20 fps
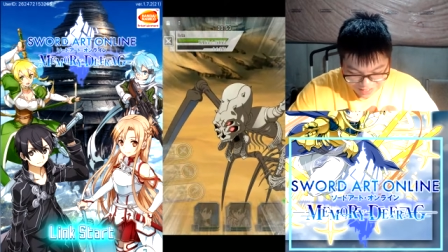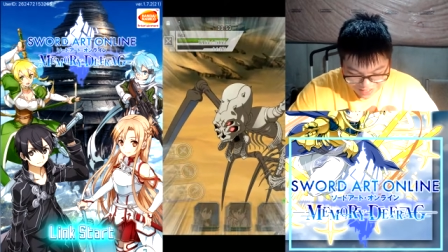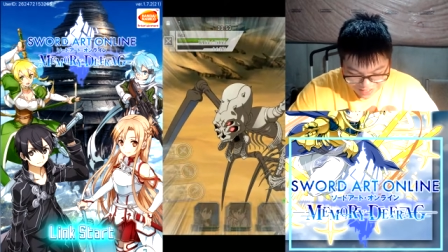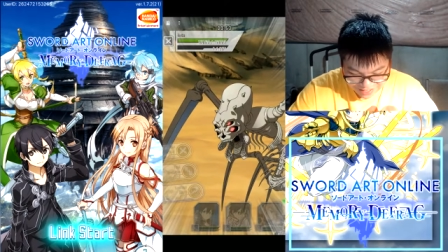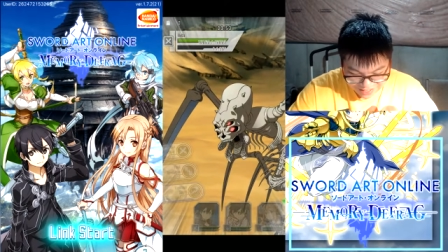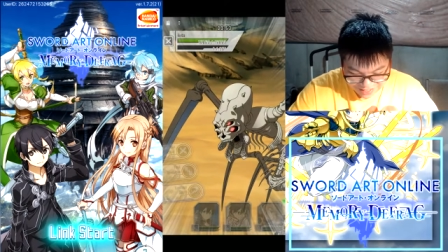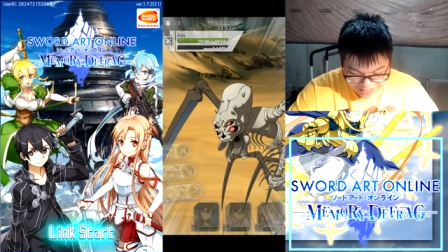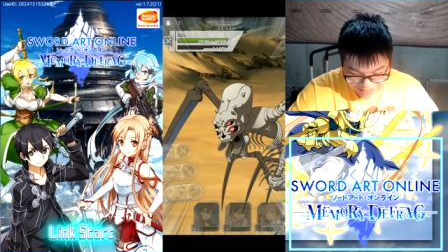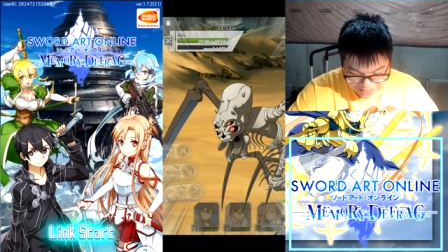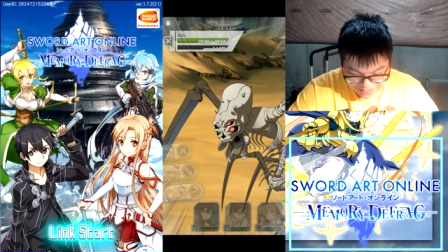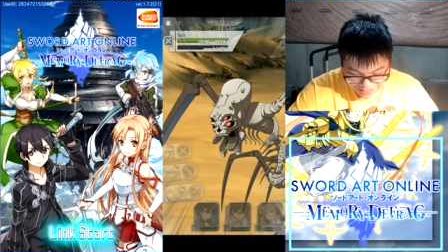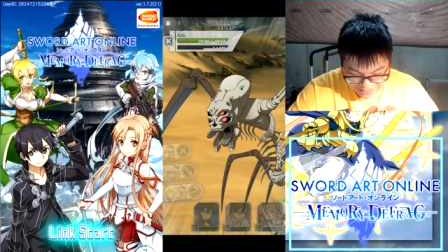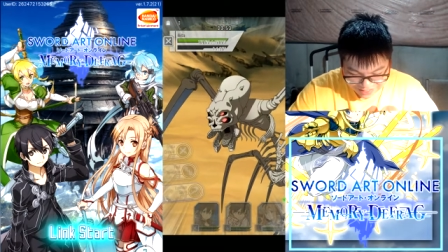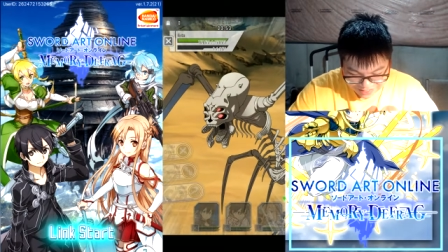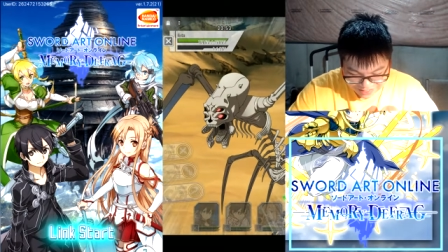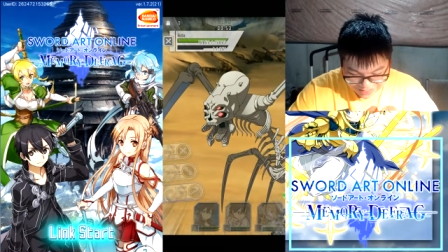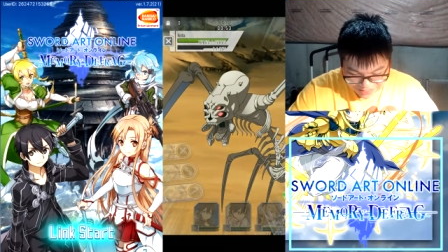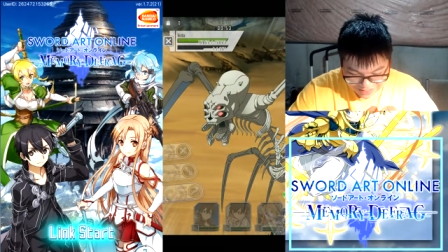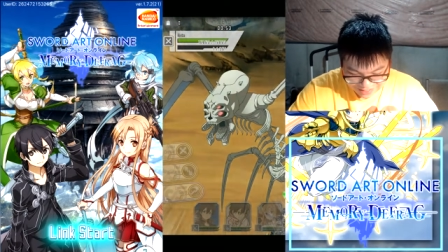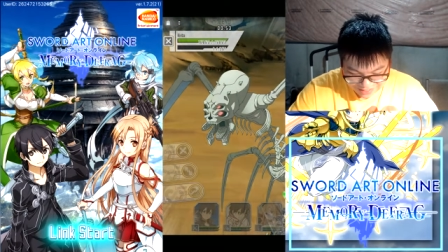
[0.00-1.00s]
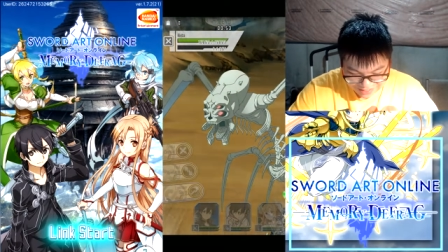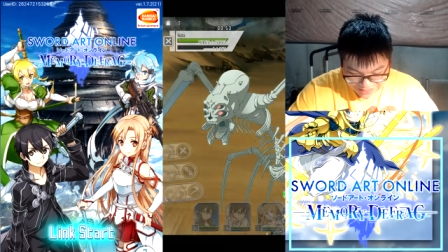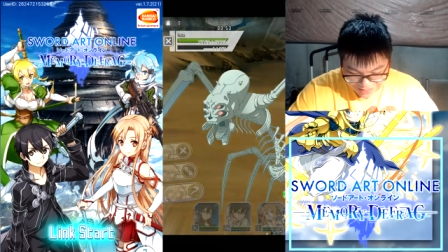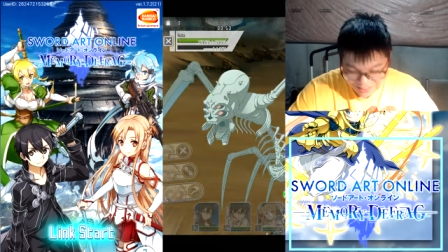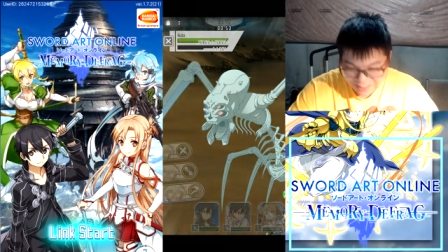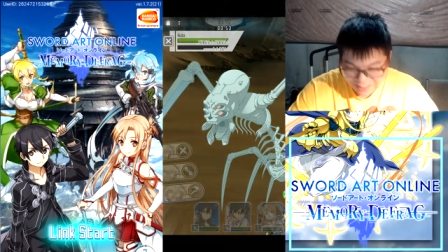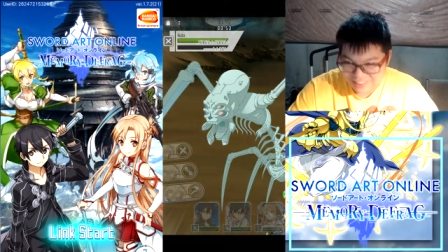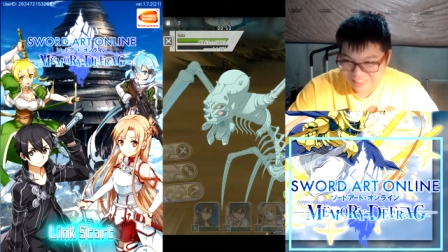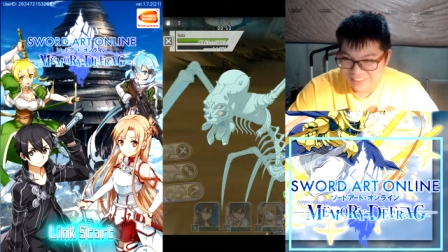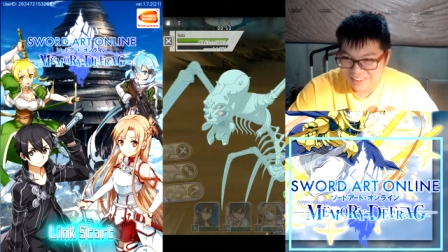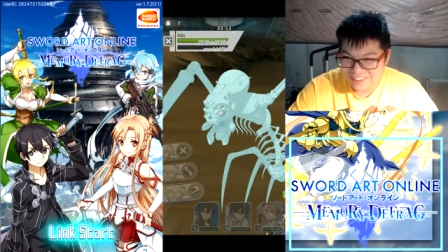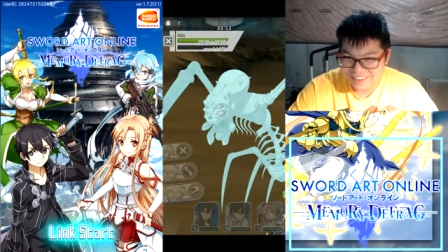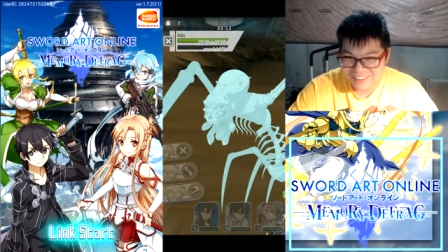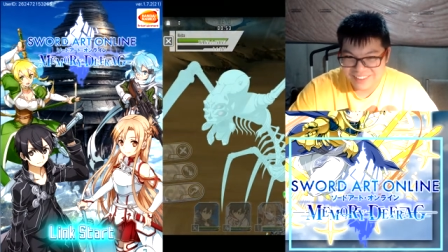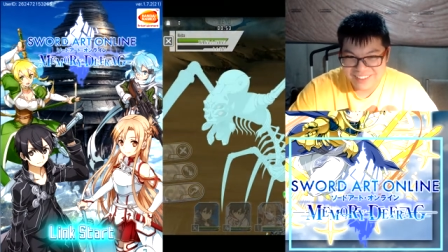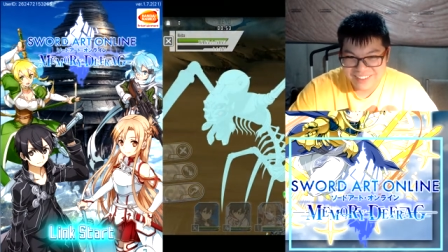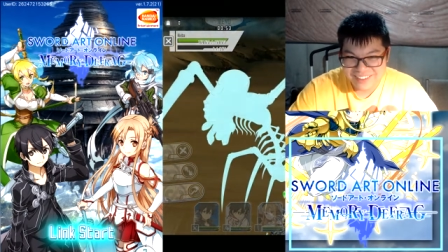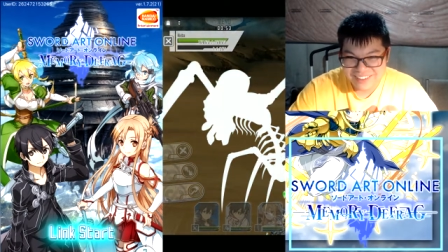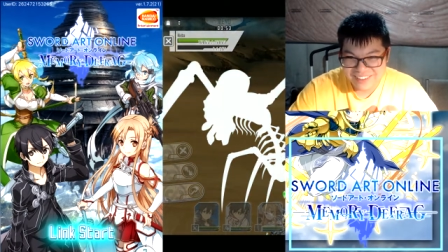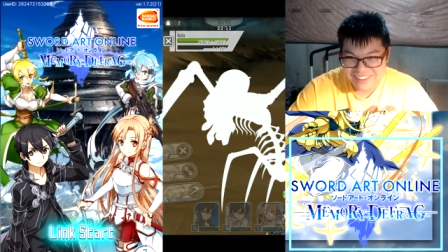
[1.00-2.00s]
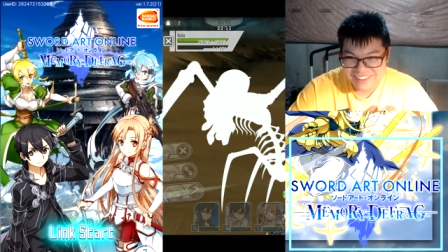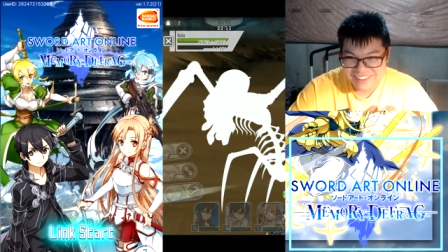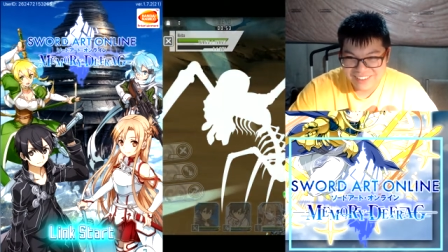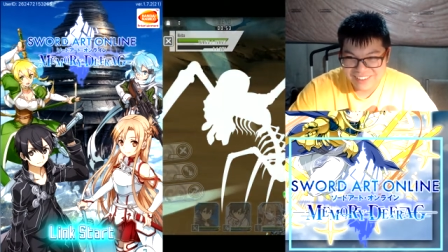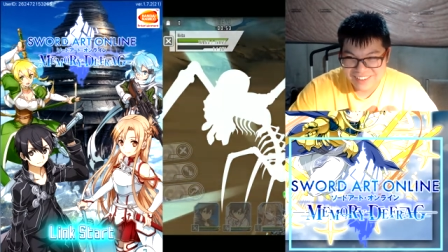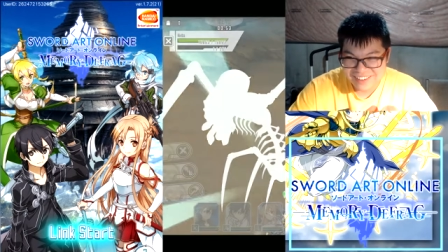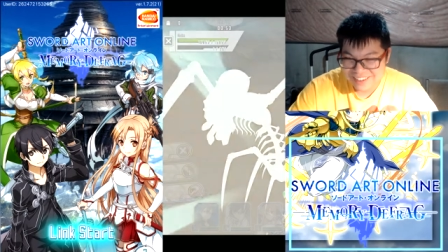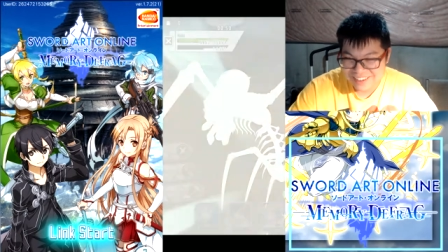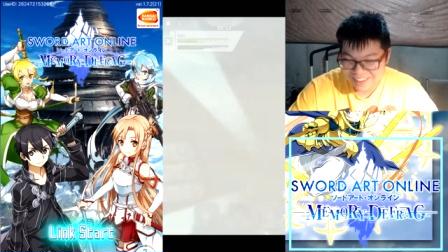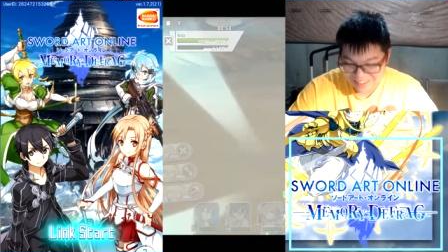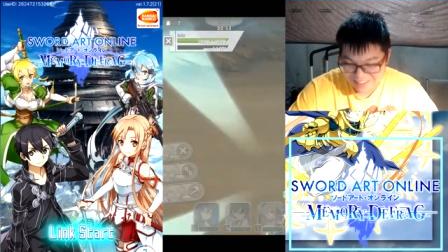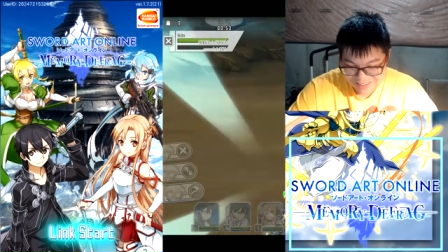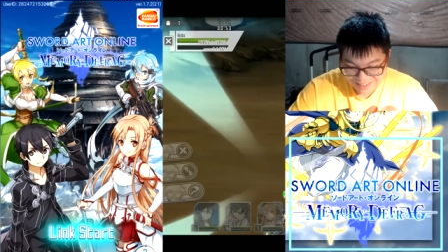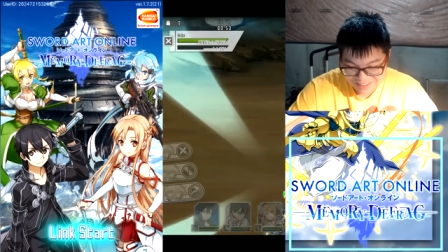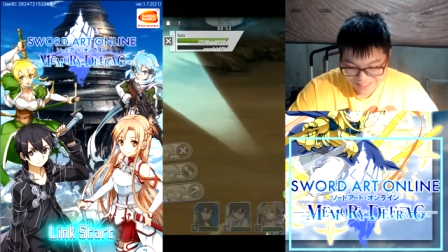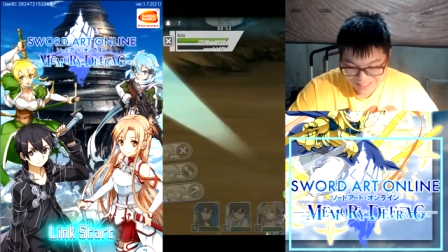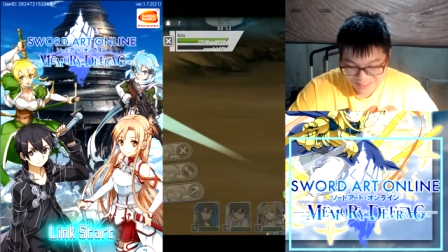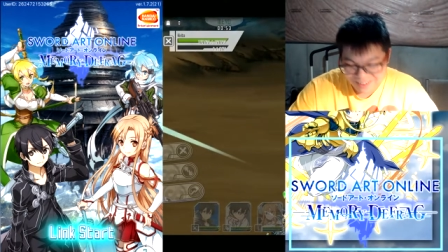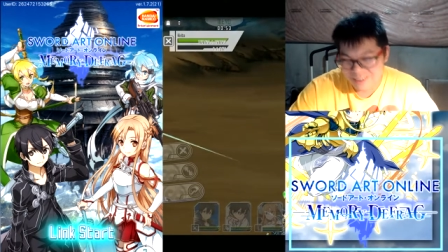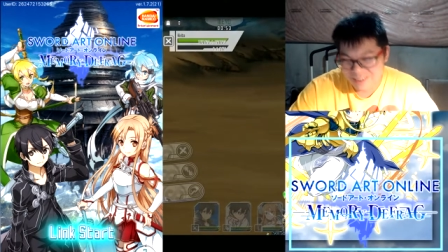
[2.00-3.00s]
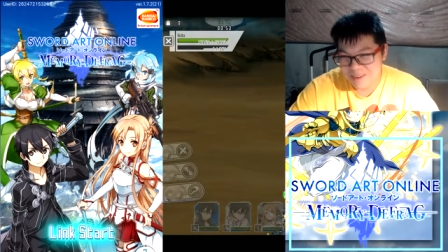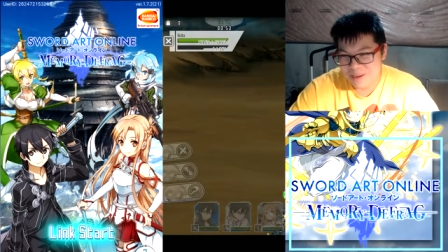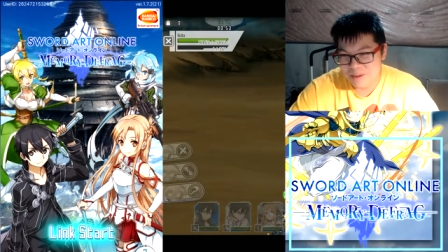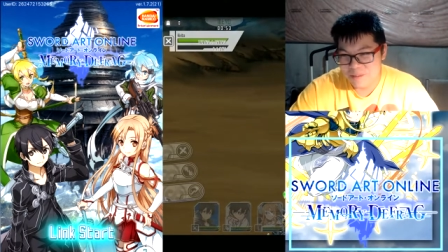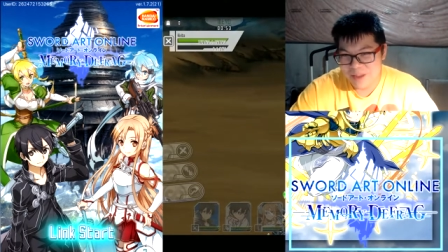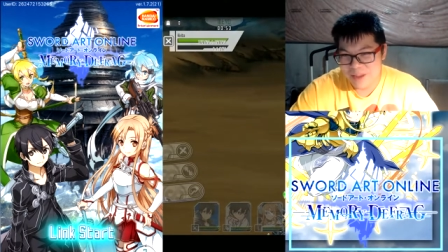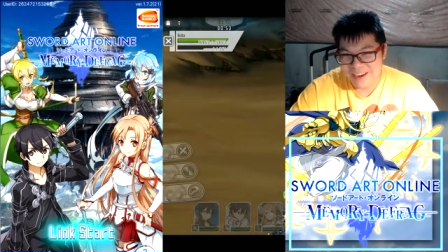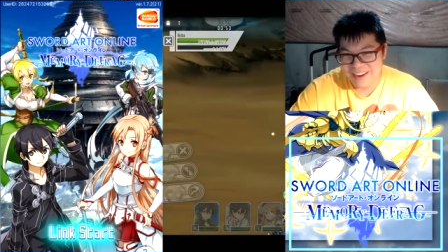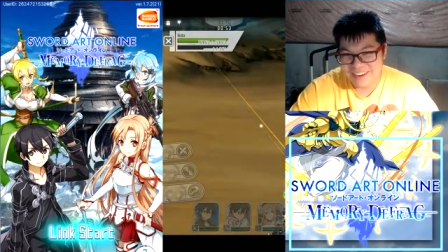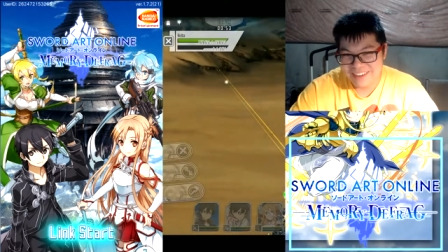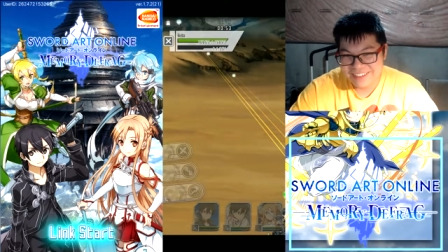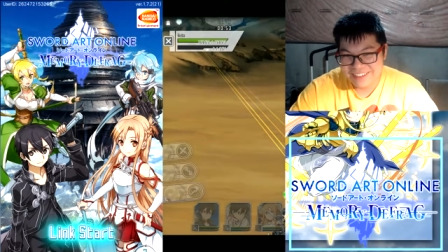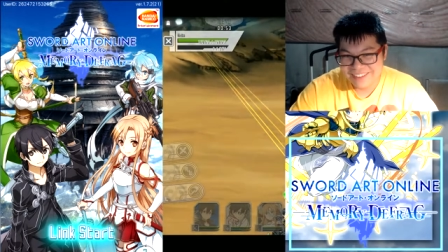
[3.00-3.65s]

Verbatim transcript: don't care. Yeah, Get done. Still under a minute.